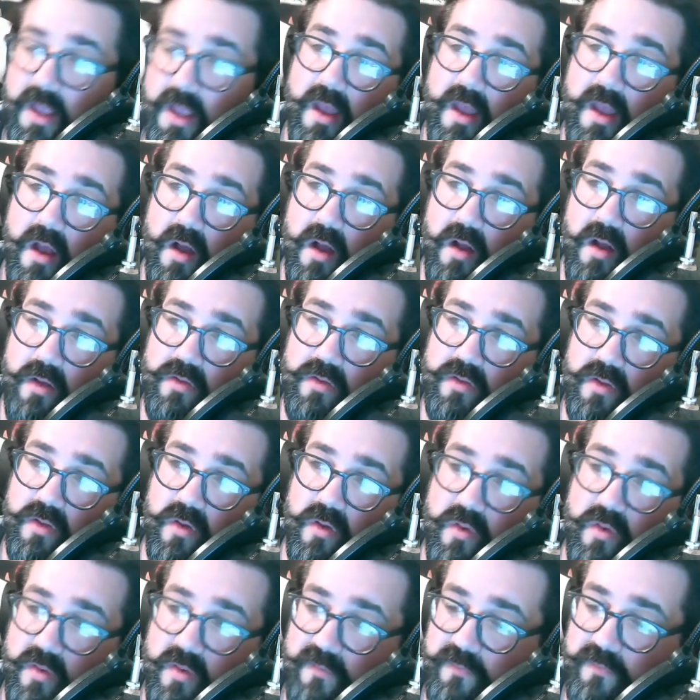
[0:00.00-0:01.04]

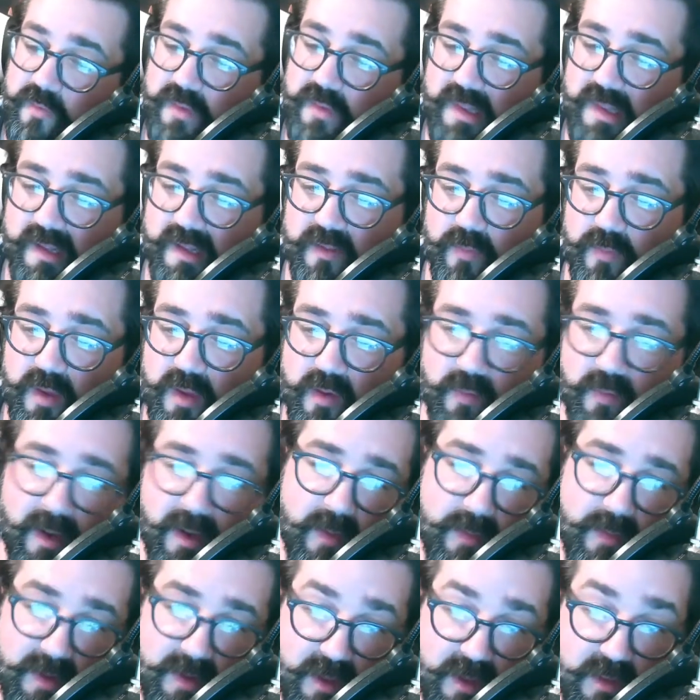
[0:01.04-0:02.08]
Also, if you would like to make a
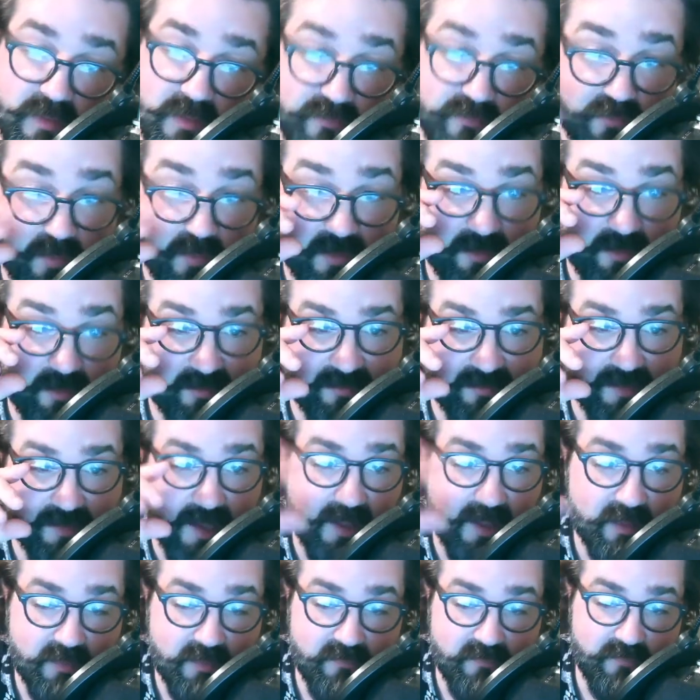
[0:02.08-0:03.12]
recommendation for one of these
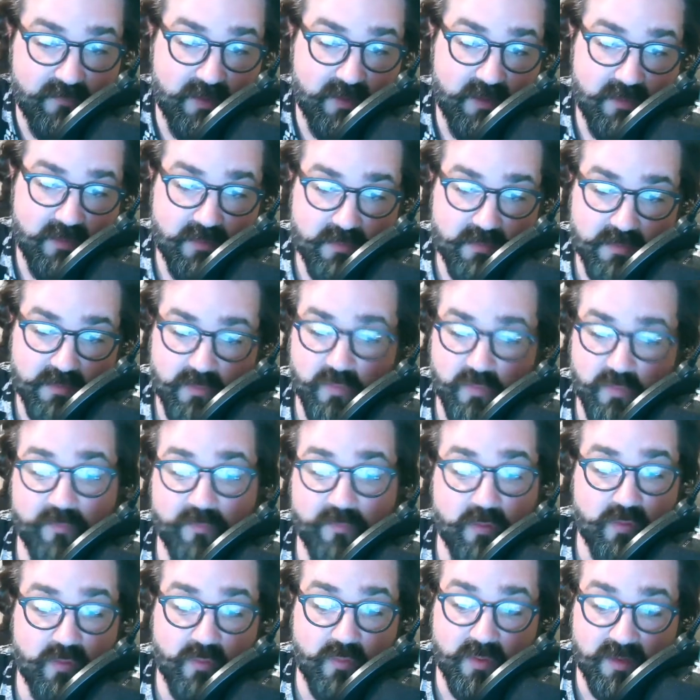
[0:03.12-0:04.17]
daily videos, or if you
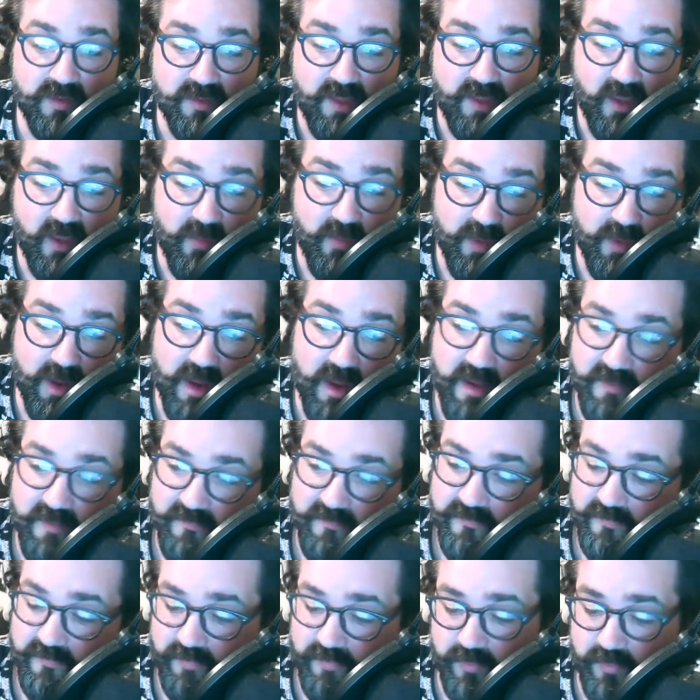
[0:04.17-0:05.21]
just want to tell me
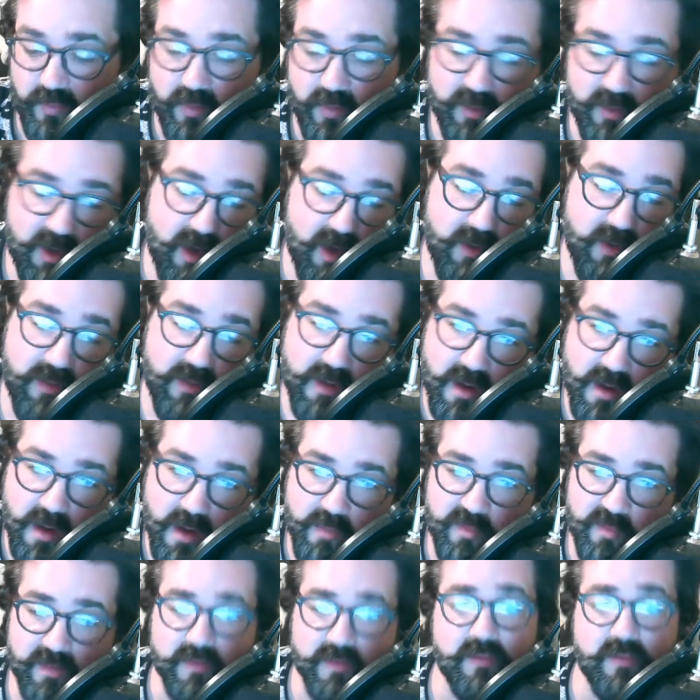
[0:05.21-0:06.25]
off, throw it down in the
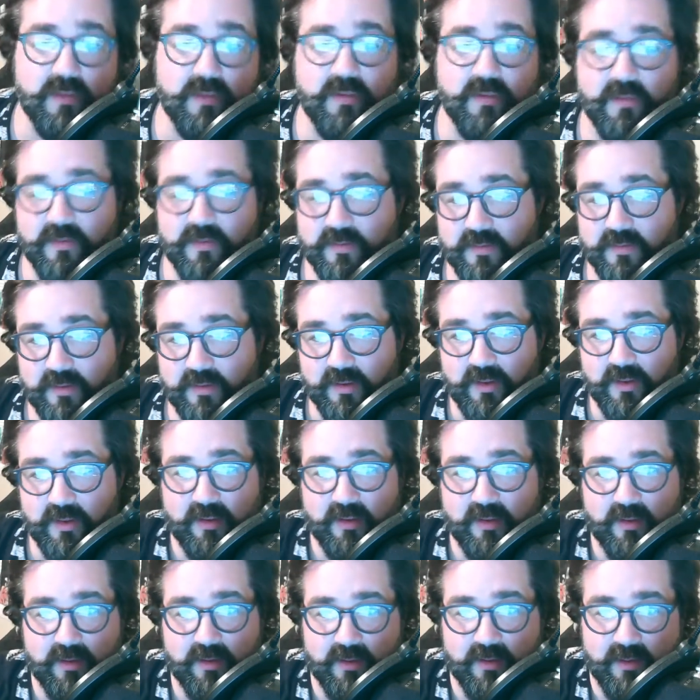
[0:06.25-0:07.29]
comments.
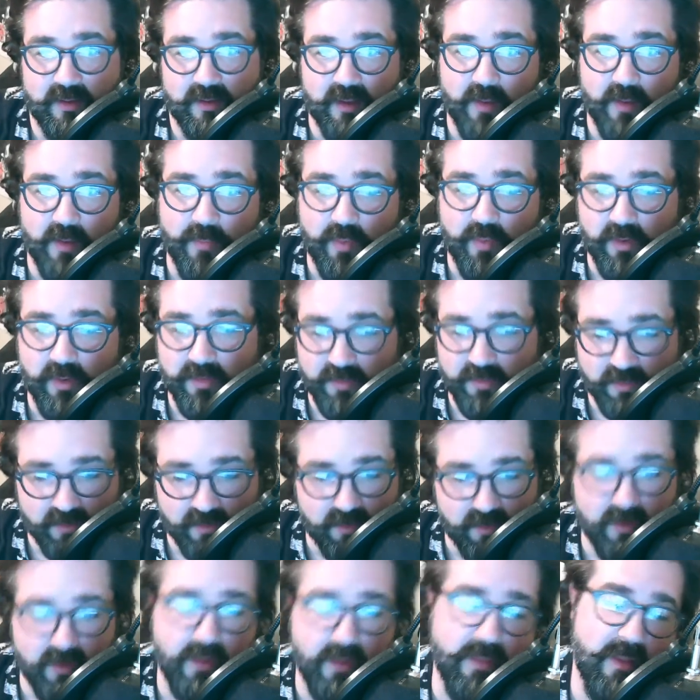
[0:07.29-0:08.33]
I'll put
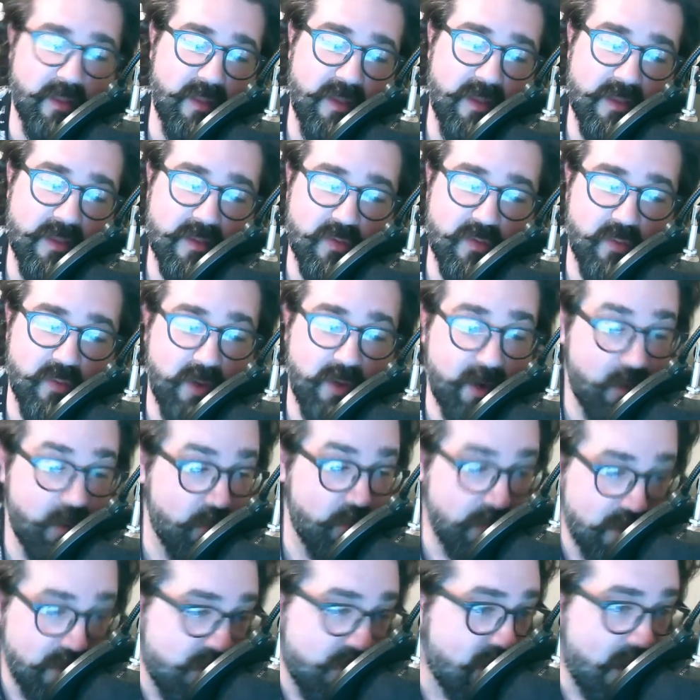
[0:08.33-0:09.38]
it on the list and I'll
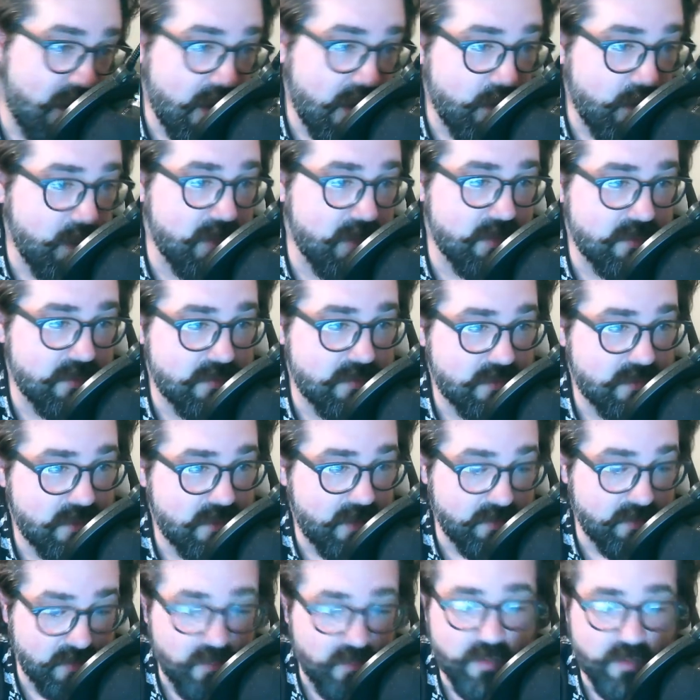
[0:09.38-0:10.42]
read your comment. I'll
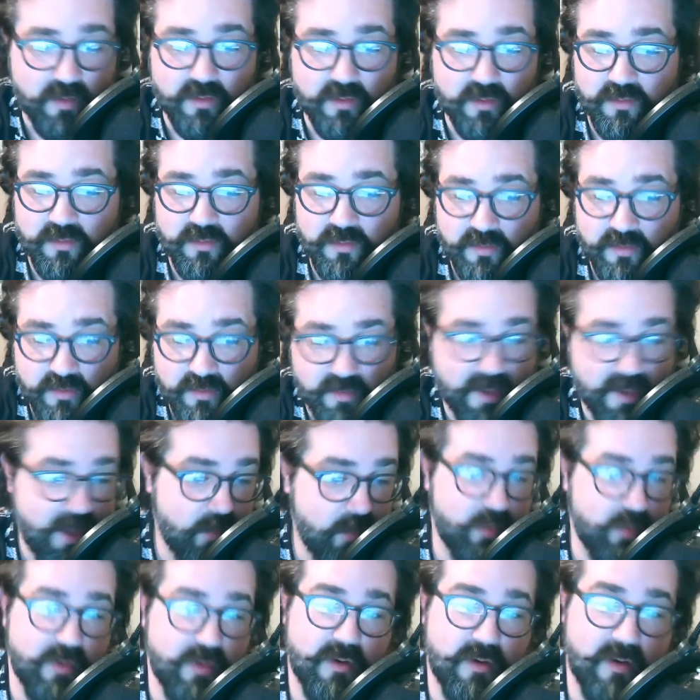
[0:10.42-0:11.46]
do it. It'll
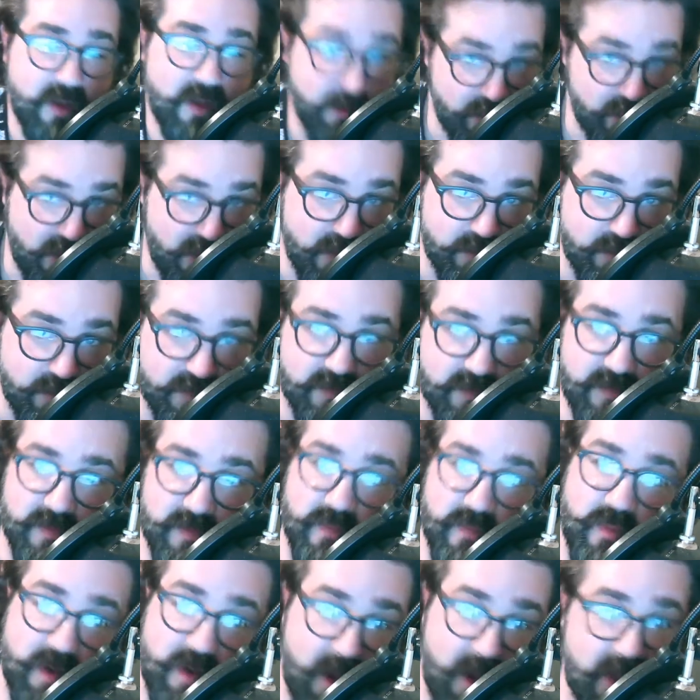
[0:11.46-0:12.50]
happen. I promise.
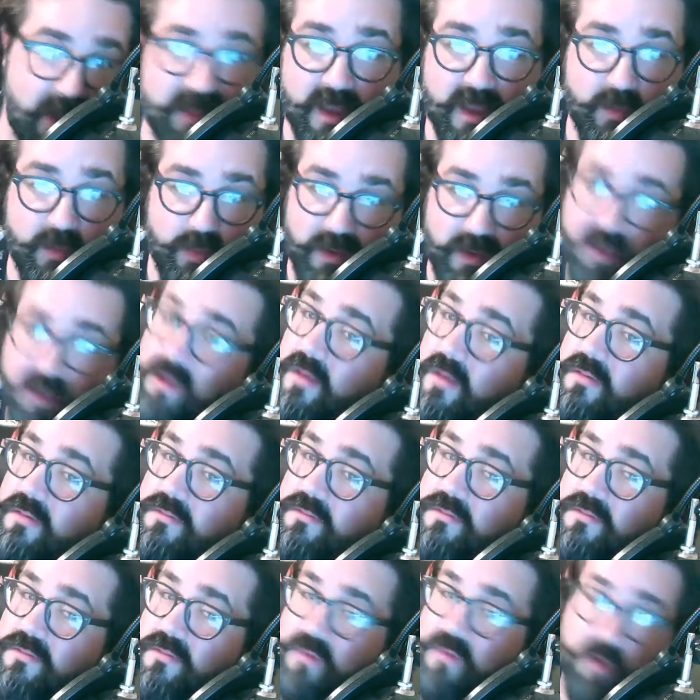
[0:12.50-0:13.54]
We're not that big.
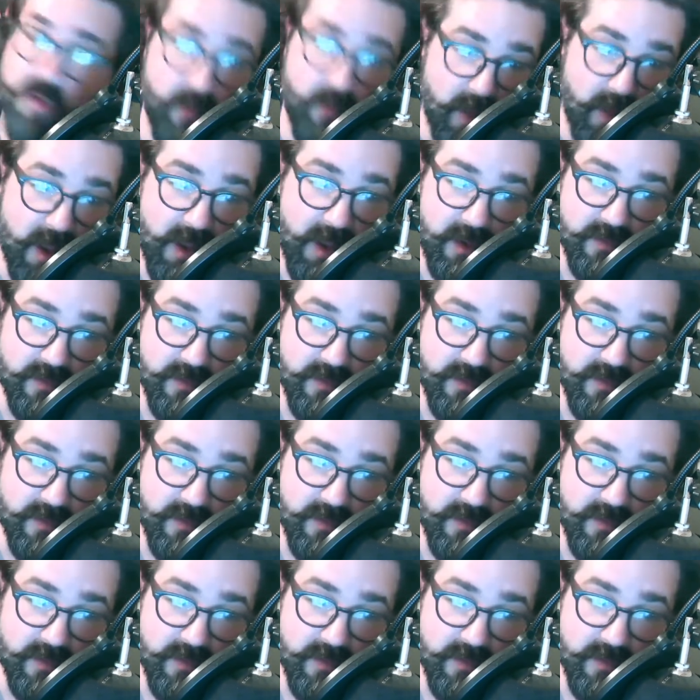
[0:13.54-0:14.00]
Goodbye.